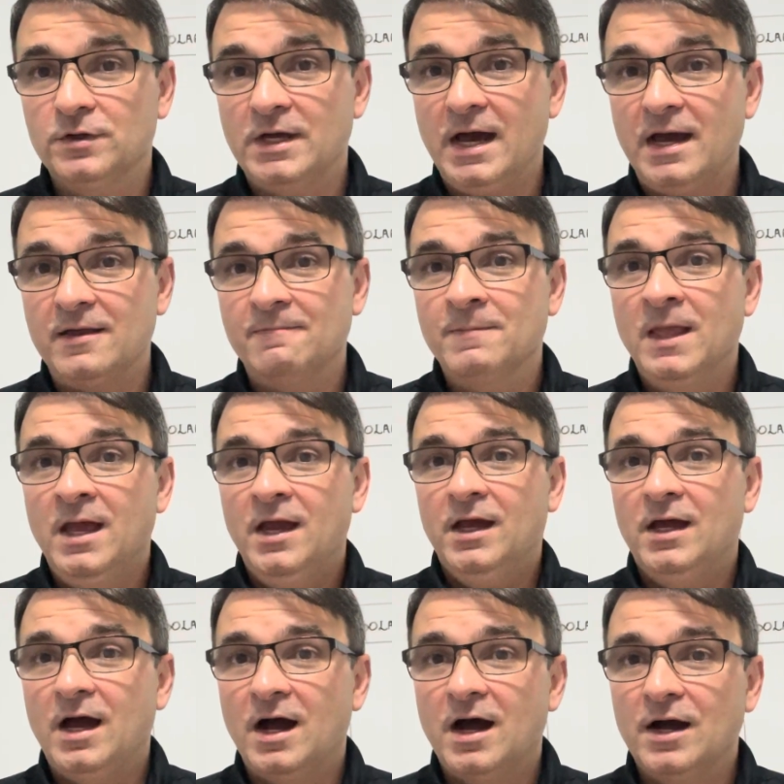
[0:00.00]
that,
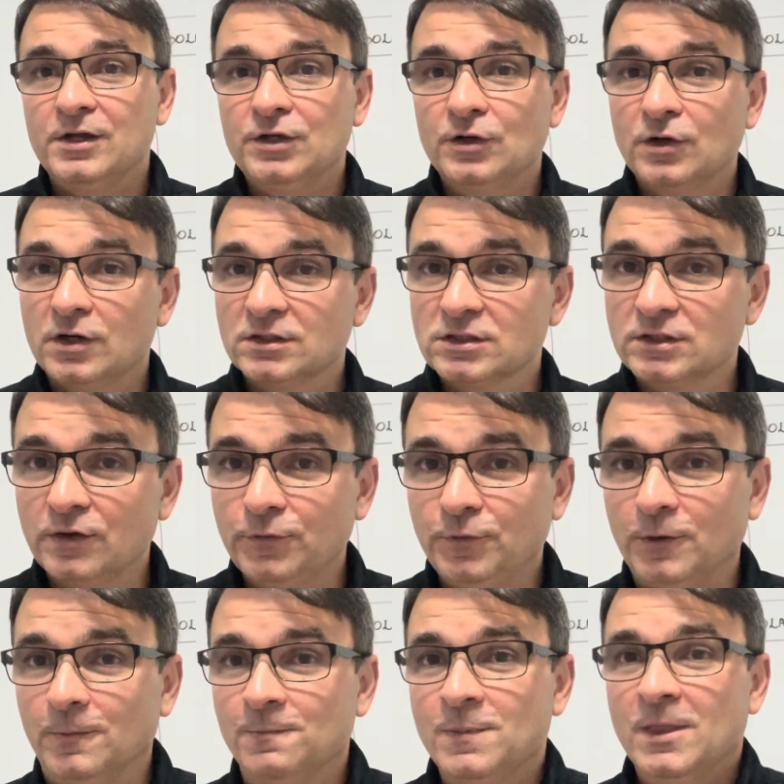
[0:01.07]
you're going to suffer.